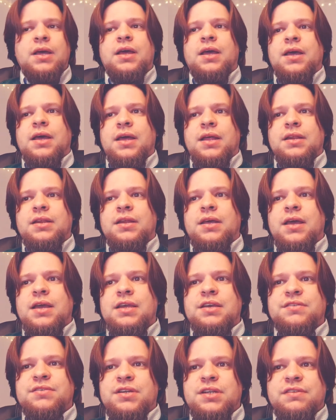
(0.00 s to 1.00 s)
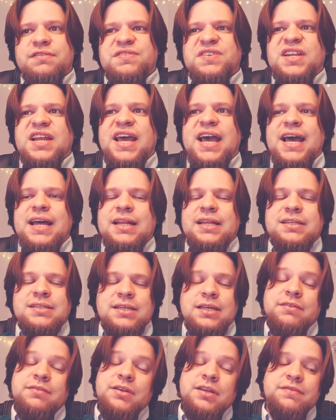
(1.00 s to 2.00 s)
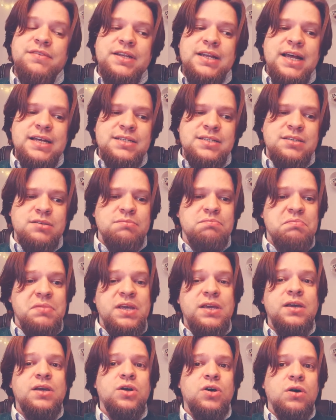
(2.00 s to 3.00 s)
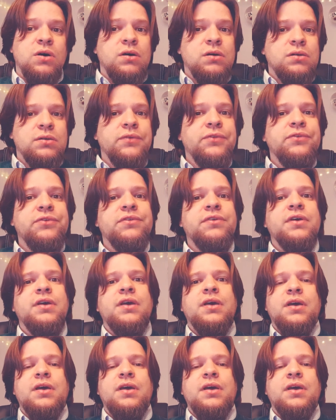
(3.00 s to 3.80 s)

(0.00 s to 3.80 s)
and uh, even if it has even if it has some big cons